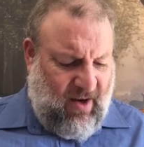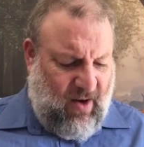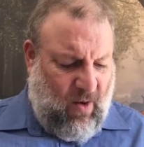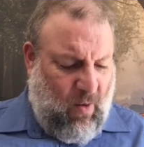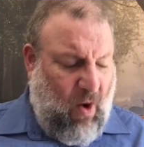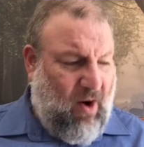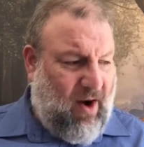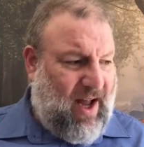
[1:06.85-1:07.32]

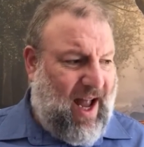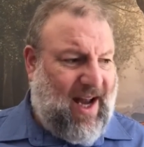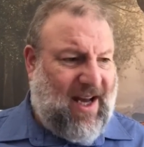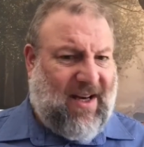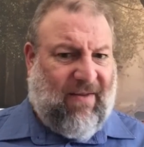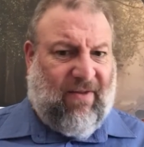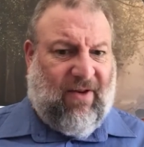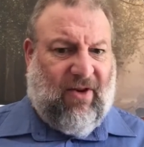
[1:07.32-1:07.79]
What
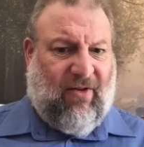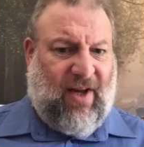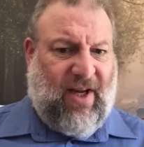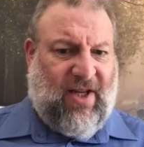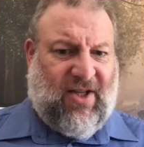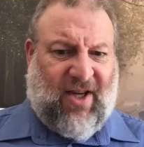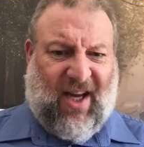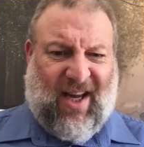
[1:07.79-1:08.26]
kind of
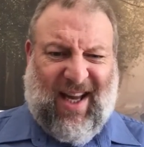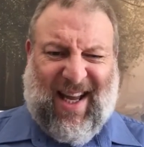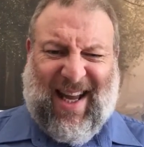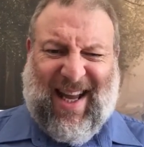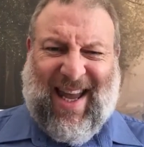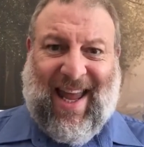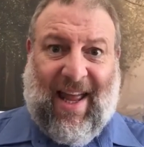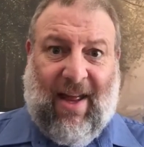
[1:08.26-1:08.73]
creature
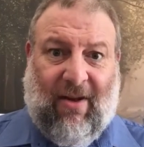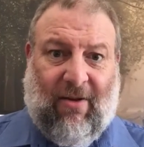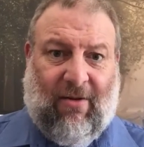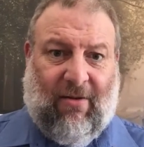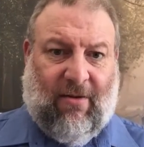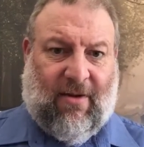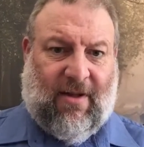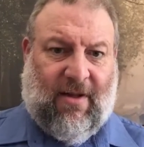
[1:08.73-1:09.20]

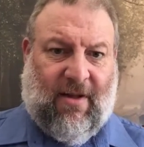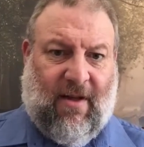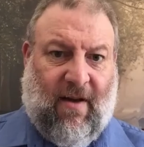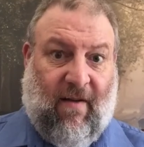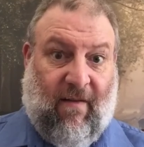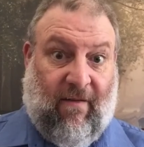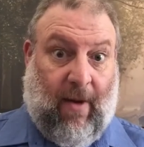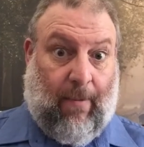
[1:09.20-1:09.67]
kills
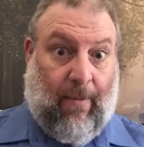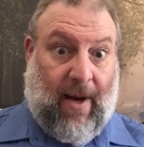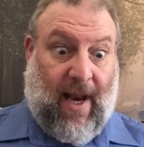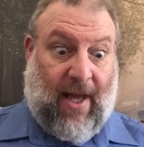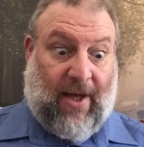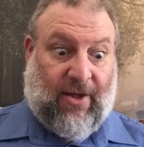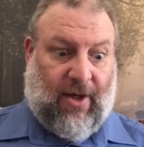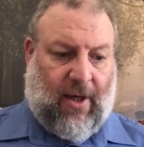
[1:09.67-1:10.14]
for
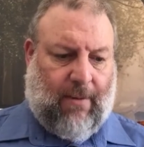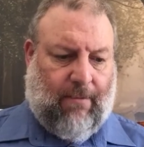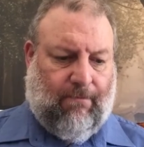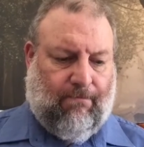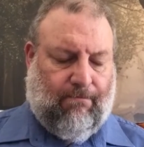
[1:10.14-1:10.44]
pleasure?